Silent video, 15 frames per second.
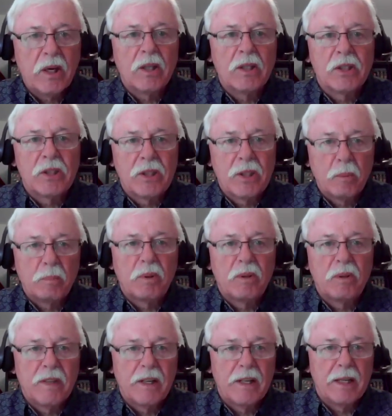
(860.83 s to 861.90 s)
are still
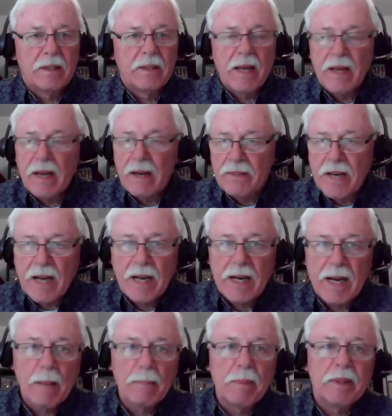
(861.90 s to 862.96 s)
prophetic. They have not
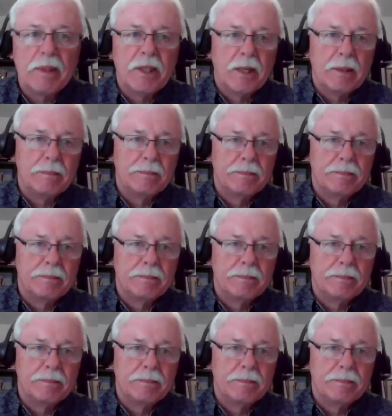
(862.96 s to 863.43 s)
happened yet.